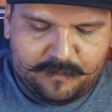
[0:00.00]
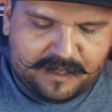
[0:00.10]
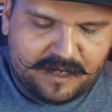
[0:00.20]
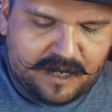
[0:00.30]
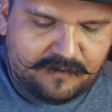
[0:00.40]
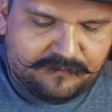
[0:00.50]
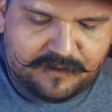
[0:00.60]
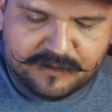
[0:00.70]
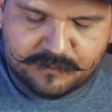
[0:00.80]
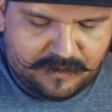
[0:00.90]
oh my God,
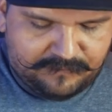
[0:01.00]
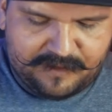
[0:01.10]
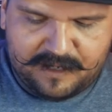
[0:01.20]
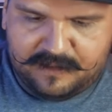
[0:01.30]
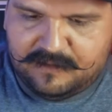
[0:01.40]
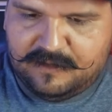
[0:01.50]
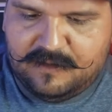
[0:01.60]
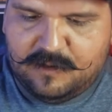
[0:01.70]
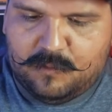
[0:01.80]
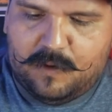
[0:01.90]
first one I found,
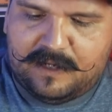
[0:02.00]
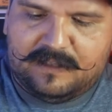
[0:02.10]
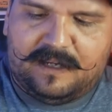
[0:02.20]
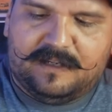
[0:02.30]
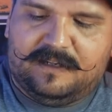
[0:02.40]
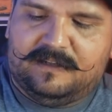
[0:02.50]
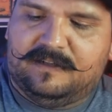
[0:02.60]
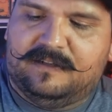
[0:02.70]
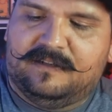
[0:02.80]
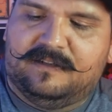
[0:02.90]
White
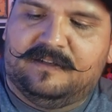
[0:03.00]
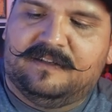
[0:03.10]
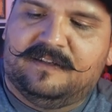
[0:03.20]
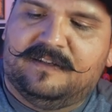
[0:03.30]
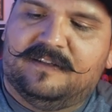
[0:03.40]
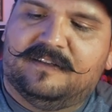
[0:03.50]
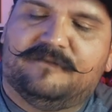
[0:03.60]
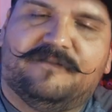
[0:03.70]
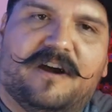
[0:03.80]
Lightning, the